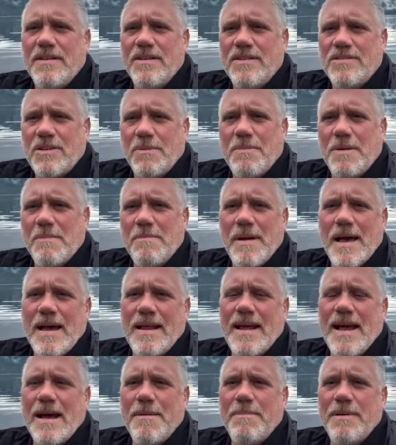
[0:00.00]
something
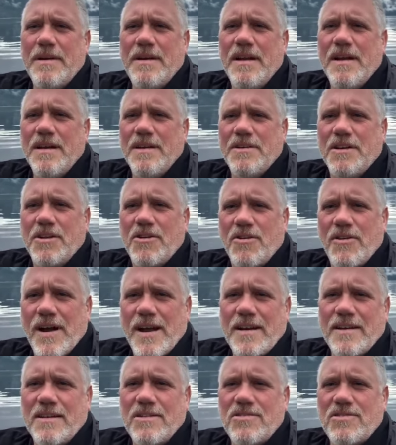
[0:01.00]
bad happen to
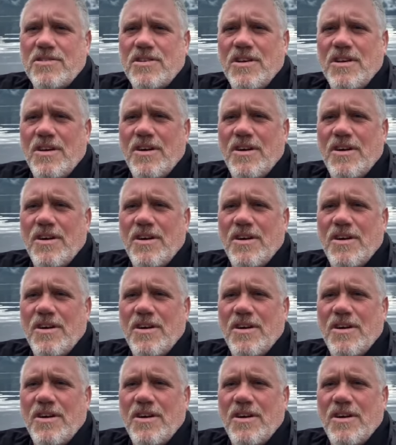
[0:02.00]
correct this.